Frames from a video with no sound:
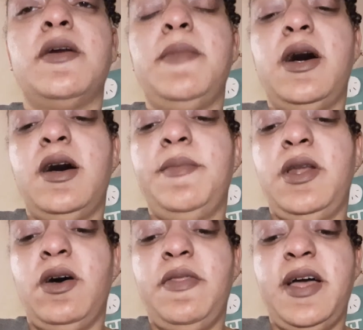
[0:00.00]
mom
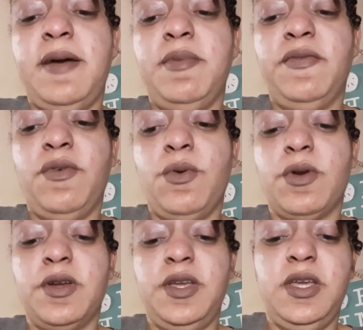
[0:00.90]
and all that
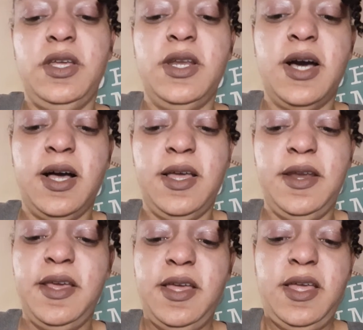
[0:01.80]
before he
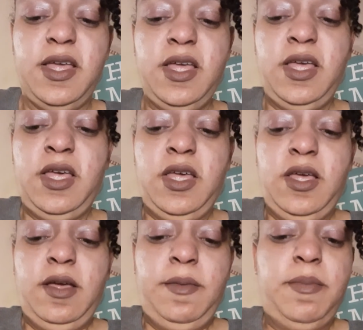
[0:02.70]
died.
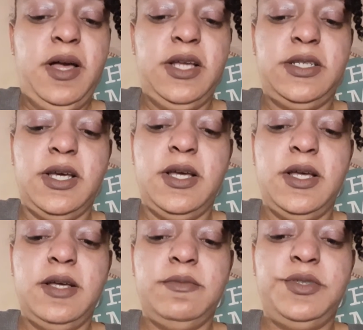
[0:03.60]
But
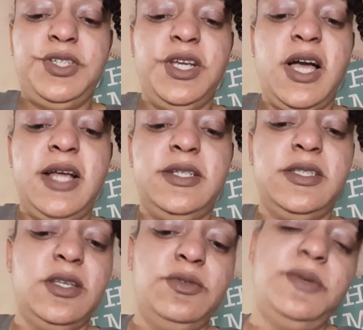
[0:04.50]
she got
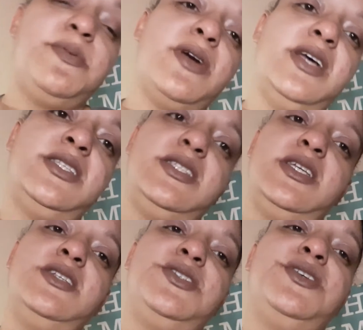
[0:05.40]
so depressed
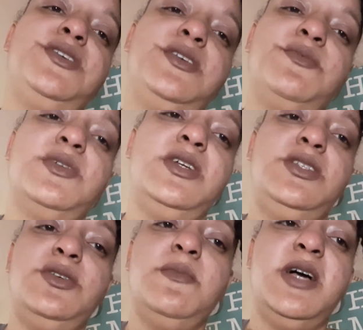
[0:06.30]
and she couldn't really
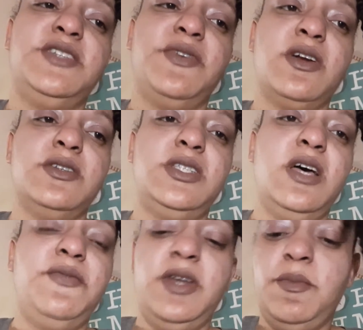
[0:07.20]
do much for
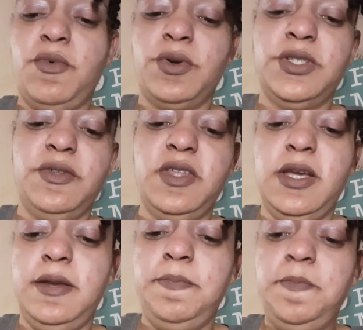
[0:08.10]
herself anymore. So
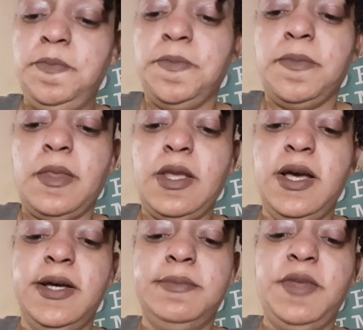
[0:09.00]
then
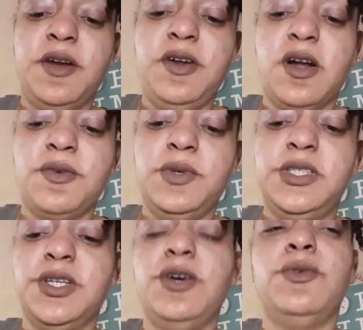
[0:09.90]
her daughter
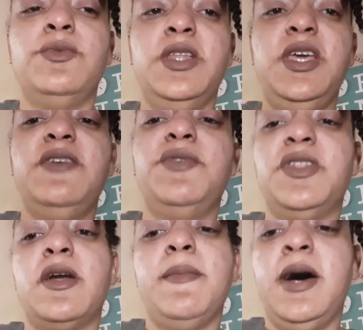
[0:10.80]
went to go live
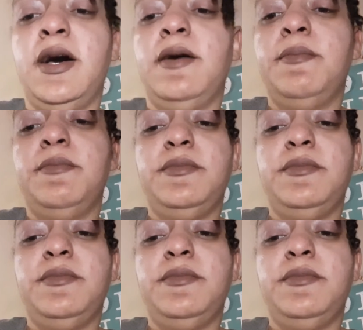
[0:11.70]
with her mom,